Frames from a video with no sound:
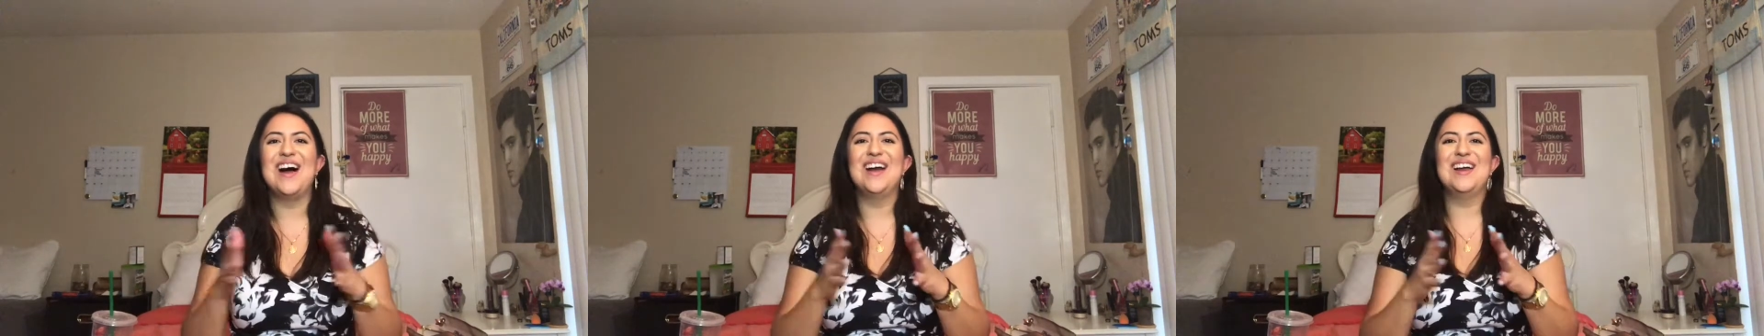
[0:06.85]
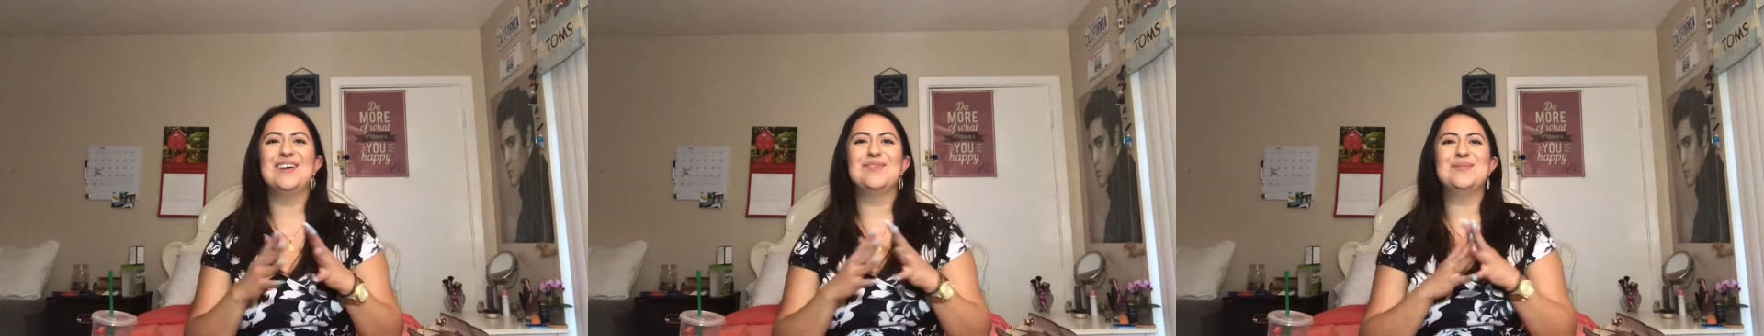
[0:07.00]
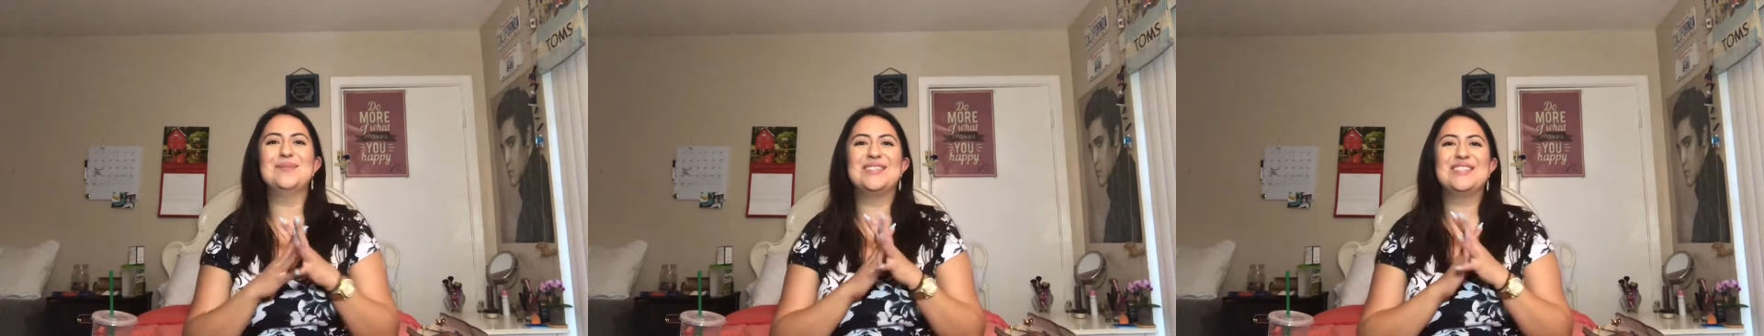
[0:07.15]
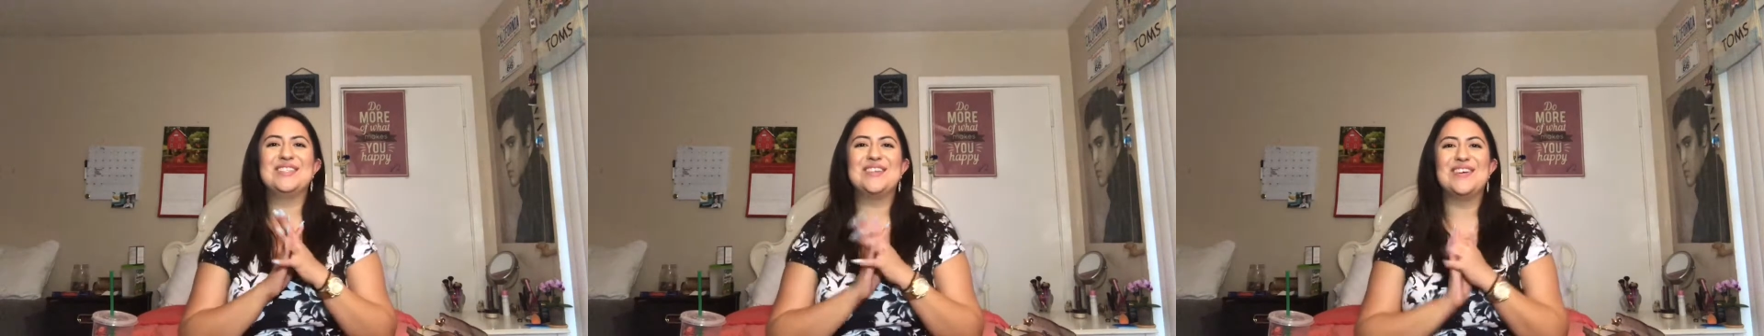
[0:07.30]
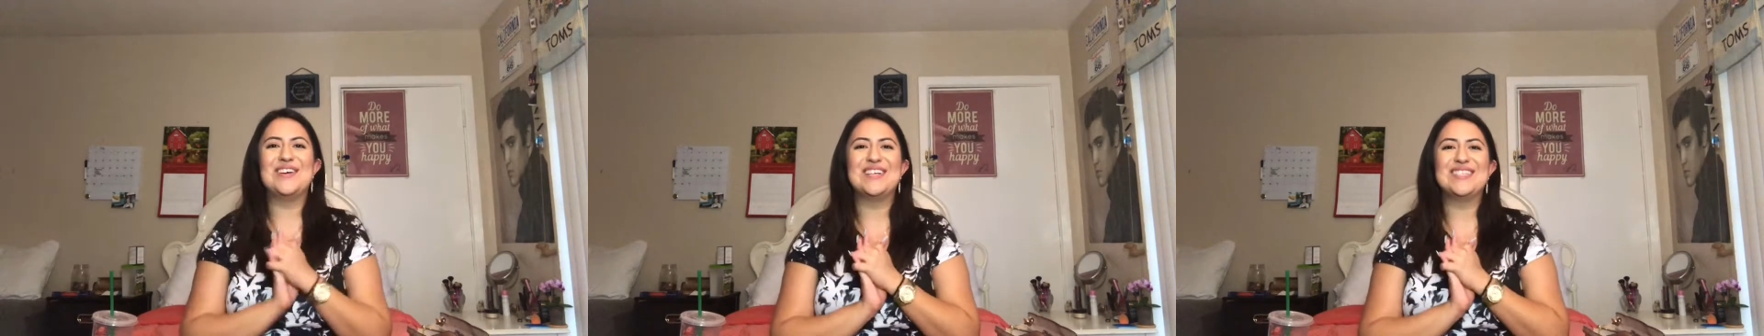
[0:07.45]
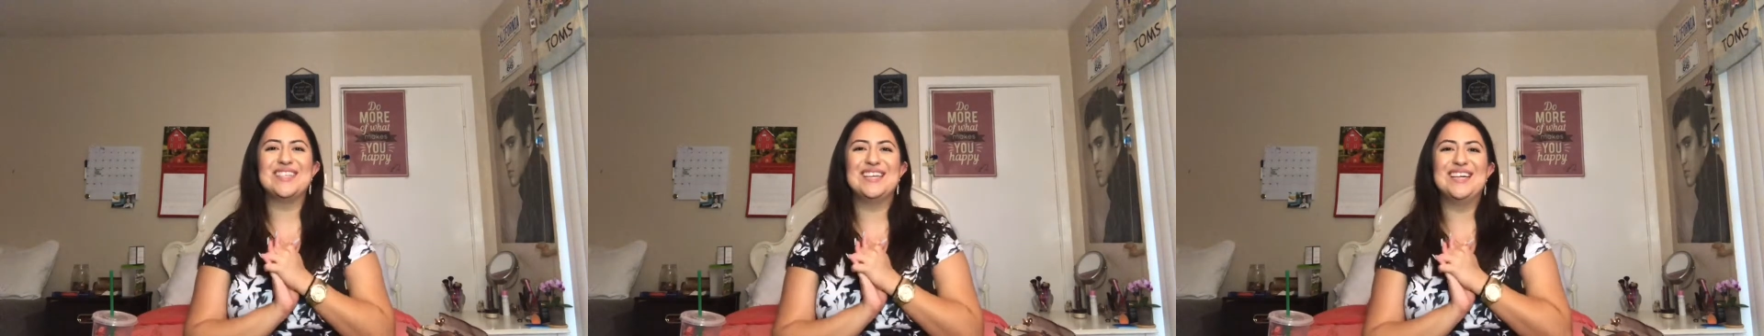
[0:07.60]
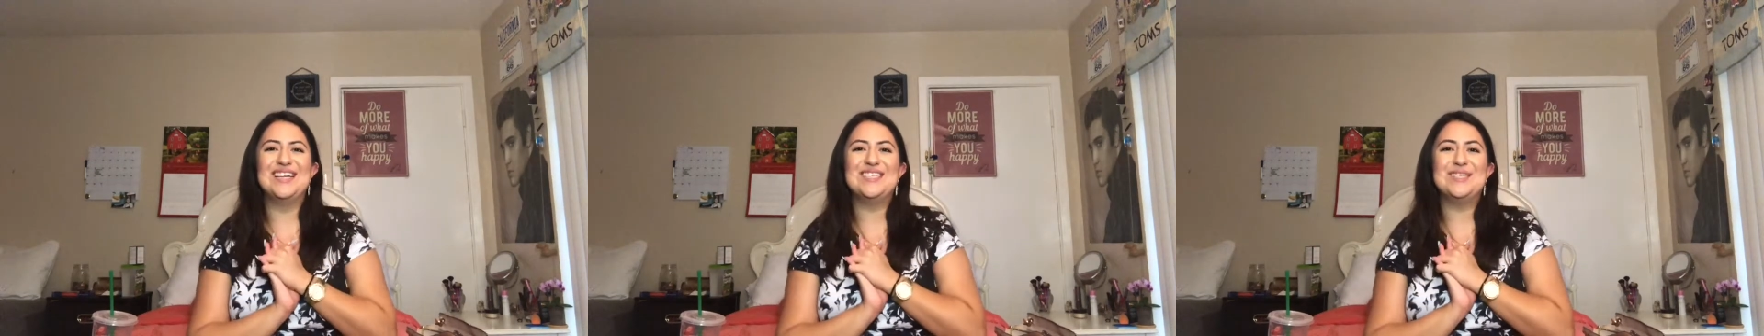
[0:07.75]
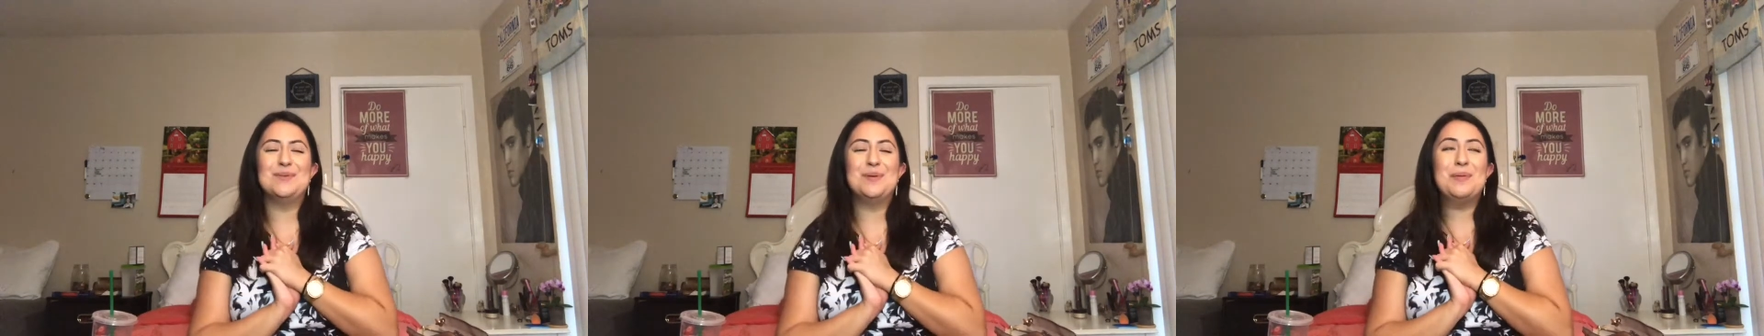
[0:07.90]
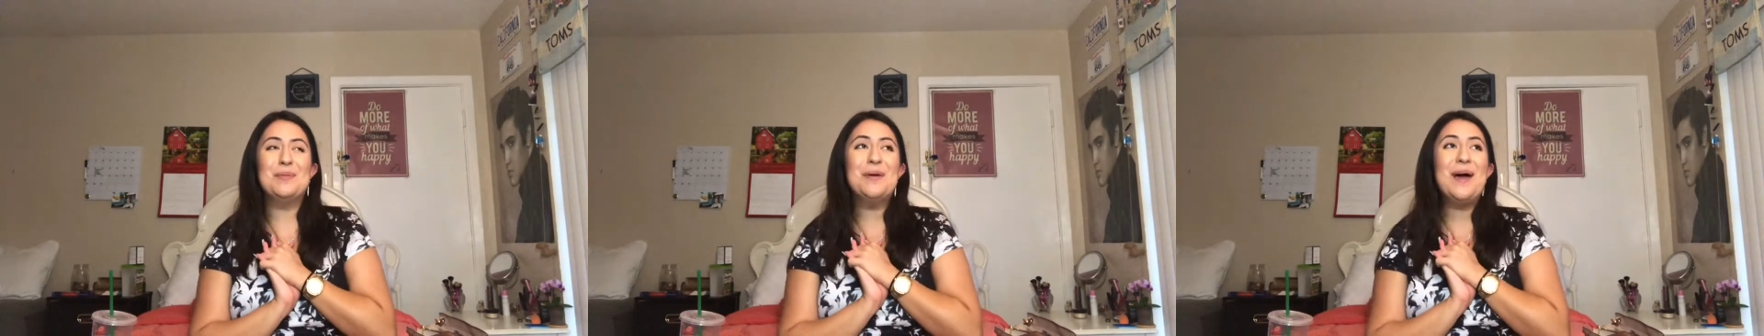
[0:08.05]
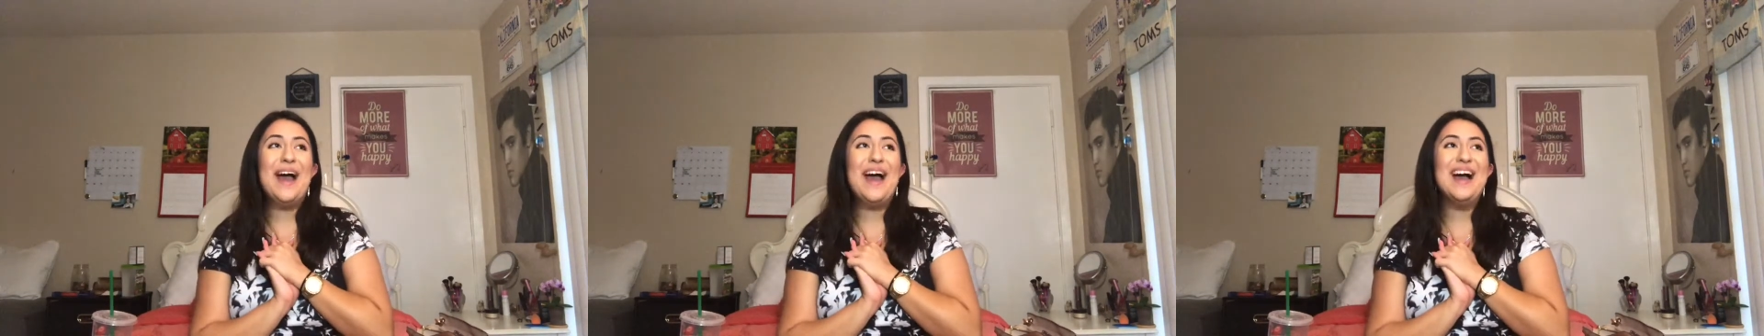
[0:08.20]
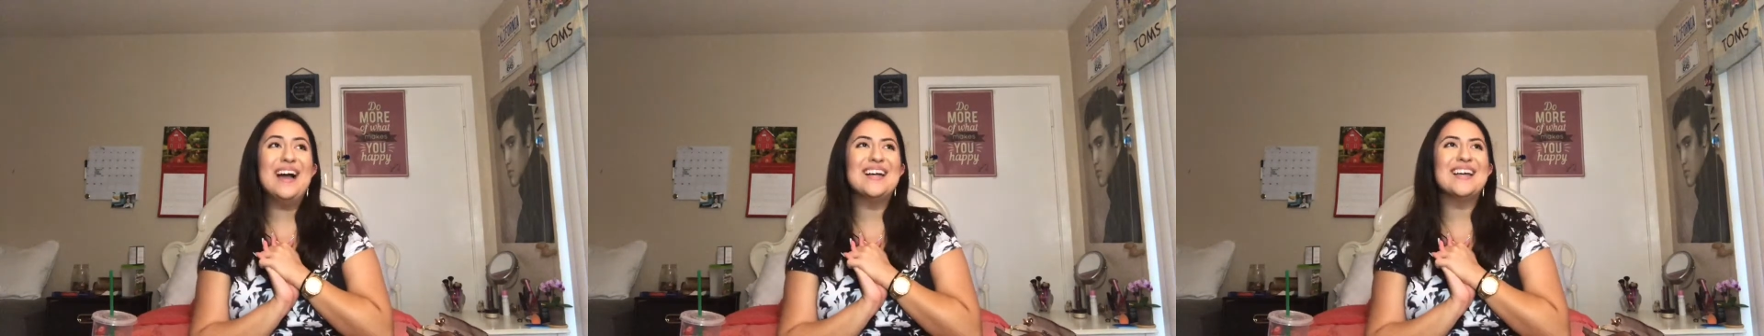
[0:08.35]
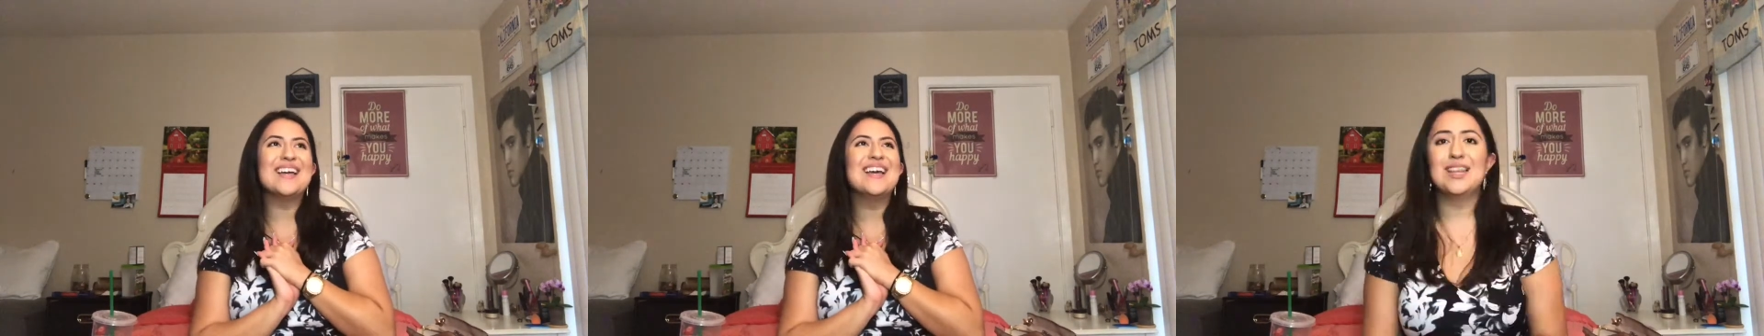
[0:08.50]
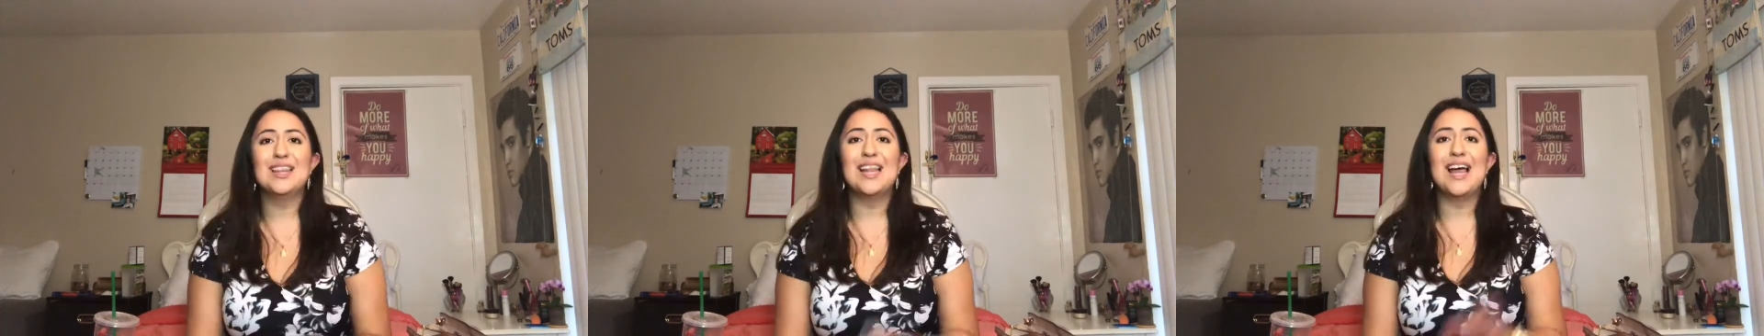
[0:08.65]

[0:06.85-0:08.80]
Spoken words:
I am so excited to be back.